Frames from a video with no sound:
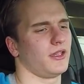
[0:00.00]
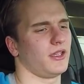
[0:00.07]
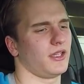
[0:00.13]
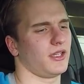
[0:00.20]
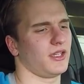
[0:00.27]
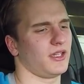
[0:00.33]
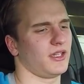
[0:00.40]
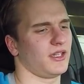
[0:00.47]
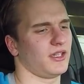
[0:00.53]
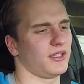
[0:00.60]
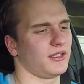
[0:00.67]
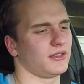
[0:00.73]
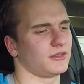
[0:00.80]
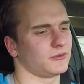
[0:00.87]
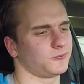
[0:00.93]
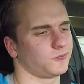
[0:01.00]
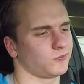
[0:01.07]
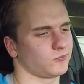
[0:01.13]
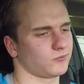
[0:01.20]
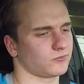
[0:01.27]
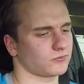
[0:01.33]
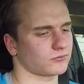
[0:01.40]
And
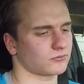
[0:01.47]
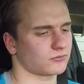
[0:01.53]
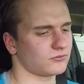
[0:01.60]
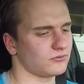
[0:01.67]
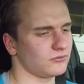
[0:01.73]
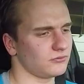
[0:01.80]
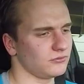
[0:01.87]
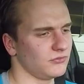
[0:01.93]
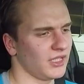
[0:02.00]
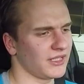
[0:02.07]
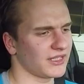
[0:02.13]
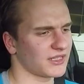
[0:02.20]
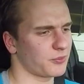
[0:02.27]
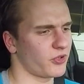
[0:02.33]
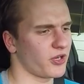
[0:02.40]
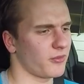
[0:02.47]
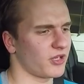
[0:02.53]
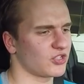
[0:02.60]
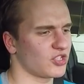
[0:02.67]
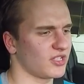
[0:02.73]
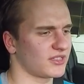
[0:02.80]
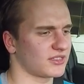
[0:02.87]
yeah, that's pretty
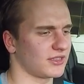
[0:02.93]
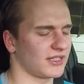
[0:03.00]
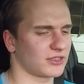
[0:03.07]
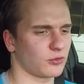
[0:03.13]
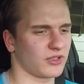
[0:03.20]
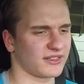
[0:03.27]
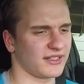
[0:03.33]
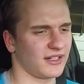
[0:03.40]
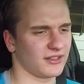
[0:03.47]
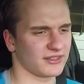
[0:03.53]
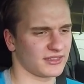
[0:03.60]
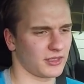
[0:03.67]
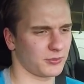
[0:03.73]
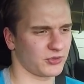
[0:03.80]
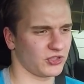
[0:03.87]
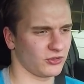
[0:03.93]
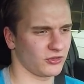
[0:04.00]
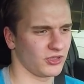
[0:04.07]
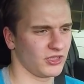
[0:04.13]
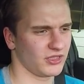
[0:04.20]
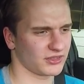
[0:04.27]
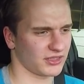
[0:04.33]
much it. So that's what it tallies up to.
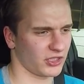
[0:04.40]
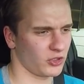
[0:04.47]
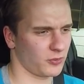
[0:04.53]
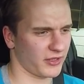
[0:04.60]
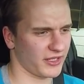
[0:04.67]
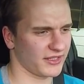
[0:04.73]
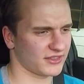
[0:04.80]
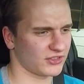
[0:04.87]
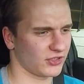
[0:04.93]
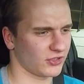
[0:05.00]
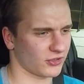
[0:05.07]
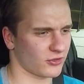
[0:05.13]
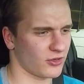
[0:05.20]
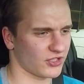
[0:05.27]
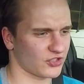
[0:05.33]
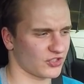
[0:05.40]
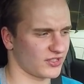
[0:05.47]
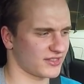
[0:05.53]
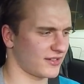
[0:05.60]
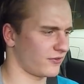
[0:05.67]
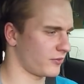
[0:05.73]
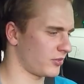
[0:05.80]
So I hope I answered your
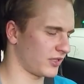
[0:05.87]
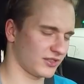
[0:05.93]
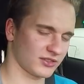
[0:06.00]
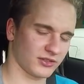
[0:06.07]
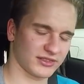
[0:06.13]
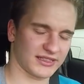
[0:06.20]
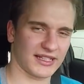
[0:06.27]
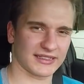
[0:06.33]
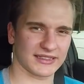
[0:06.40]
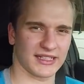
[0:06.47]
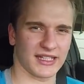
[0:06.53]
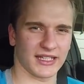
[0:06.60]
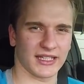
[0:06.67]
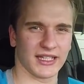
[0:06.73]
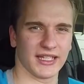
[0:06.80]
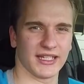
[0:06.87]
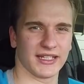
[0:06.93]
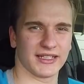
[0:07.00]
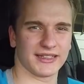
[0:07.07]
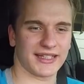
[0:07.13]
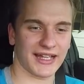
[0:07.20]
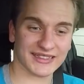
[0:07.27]
questions. Everybody's always asking.
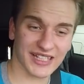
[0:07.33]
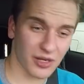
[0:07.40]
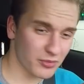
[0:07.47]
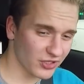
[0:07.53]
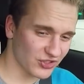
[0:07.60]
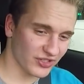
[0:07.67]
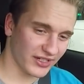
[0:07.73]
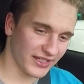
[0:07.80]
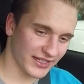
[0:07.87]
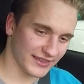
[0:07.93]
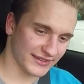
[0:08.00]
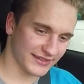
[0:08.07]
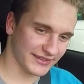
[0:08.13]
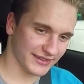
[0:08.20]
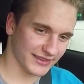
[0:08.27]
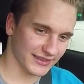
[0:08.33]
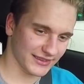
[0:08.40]
That's how much it is.